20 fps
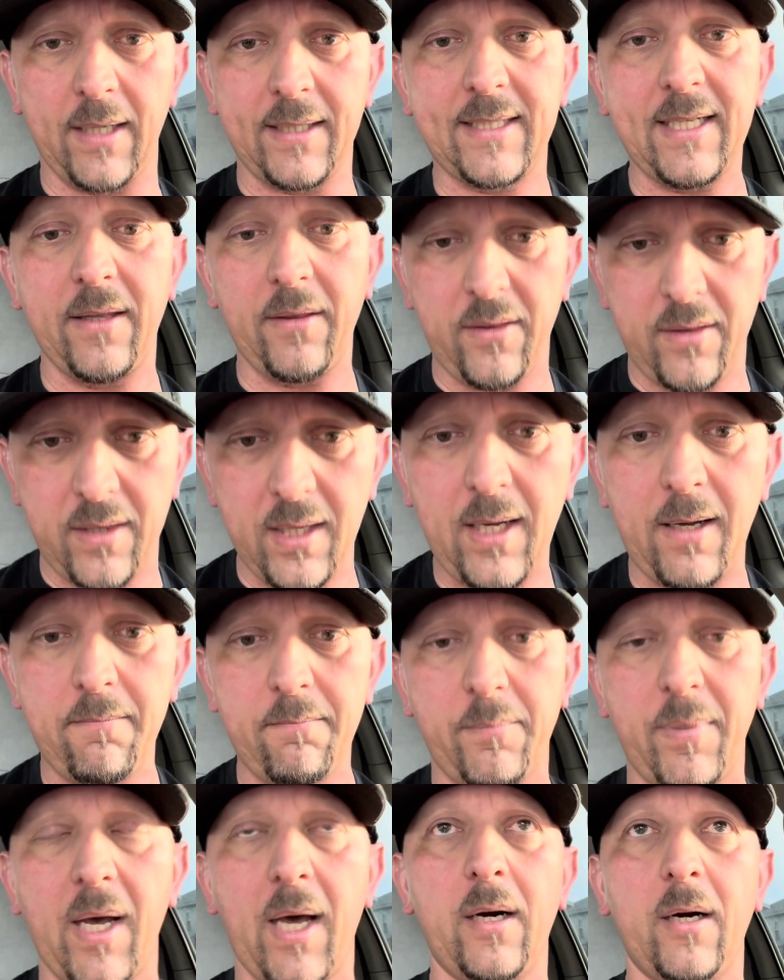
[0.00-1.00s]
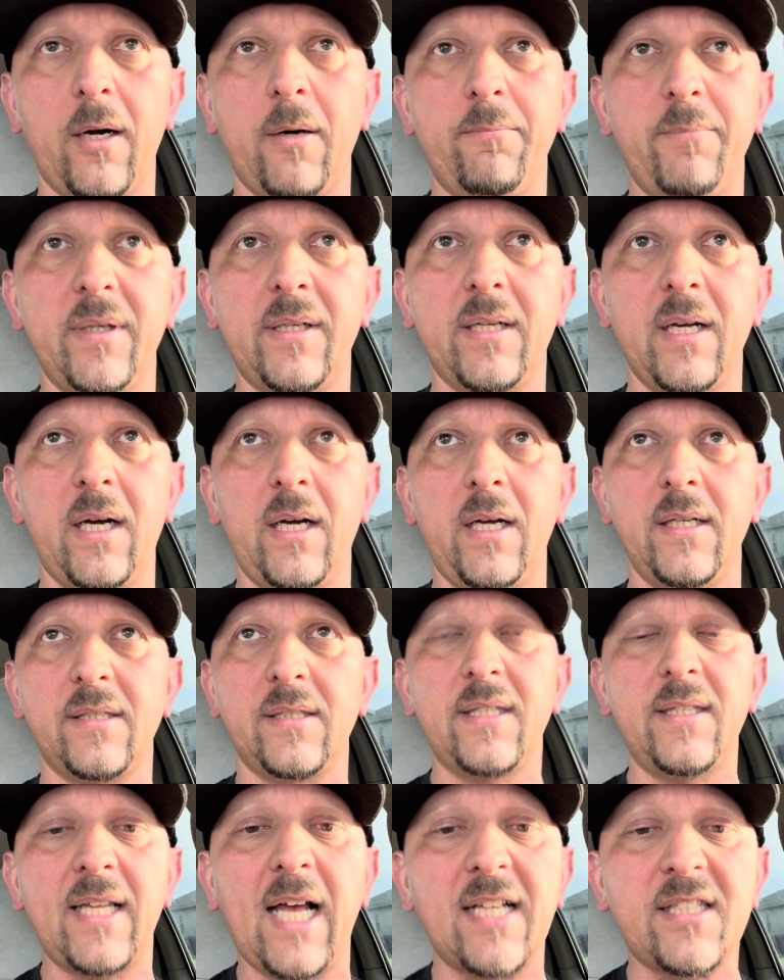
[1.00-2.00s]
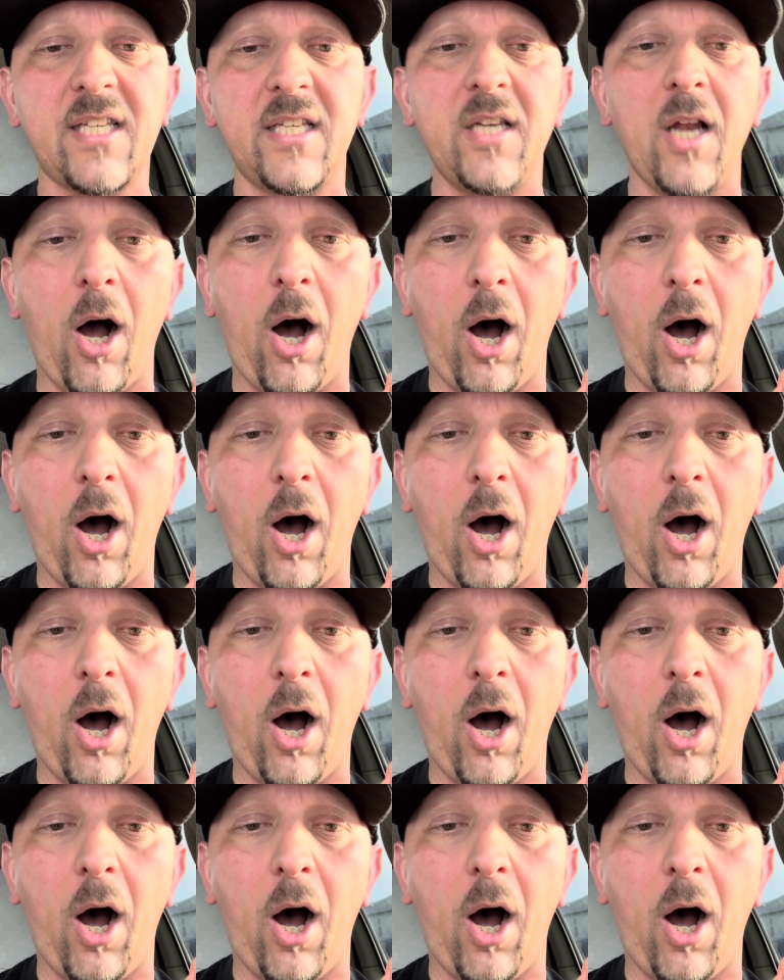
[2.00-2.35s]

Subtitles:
getting them better because that's an